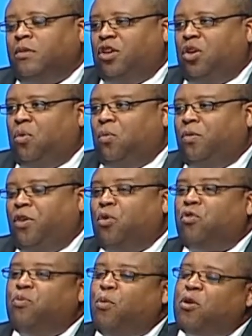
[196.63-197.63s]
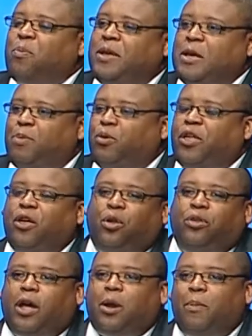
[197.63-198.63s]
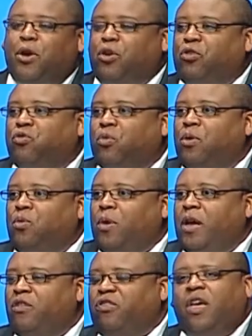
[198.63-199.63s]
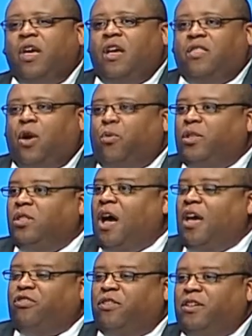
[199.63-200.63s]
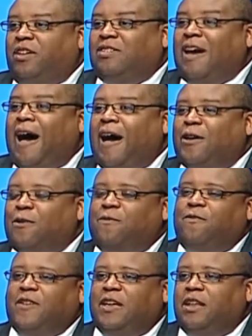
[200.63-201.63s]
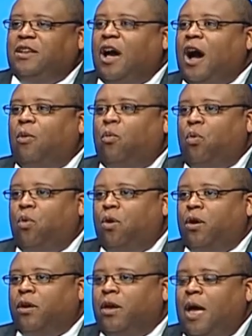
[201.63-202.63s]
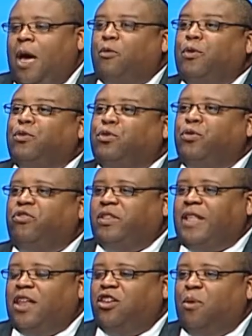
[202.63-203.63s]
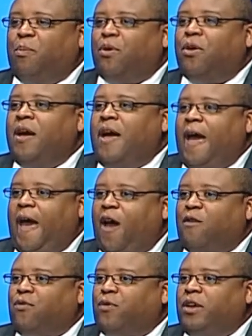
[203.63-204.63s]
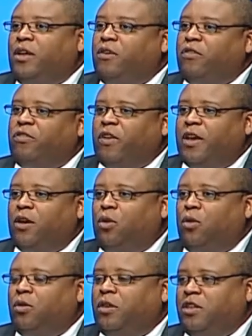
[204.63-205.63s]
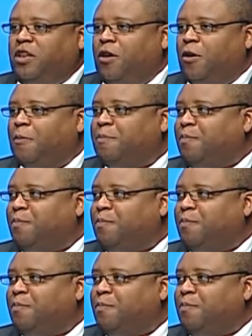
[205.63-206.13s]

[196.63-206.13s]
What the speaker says: You know, there was more people killed on America's roadways than we lost in the entire Vietnam War, and we were losing that number every single year.